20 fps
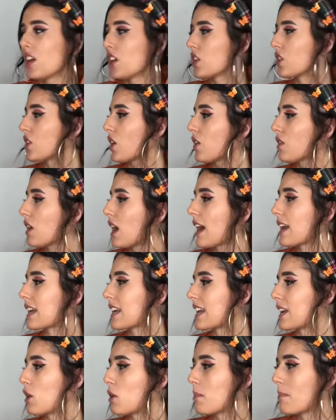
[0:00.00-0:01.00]
you know, like
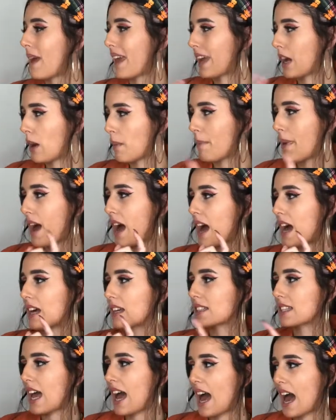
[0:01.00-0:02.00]
little makeup
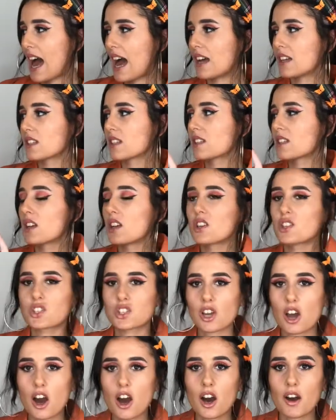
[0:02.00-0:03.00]
bags, hats,
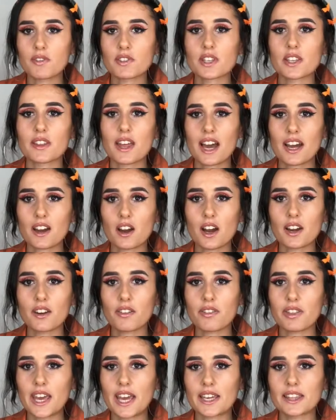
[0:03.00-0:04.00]
scarves, that kind
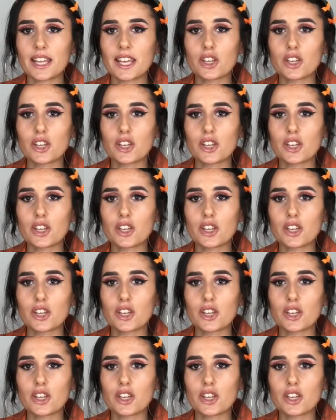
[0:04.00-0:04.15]
of thing.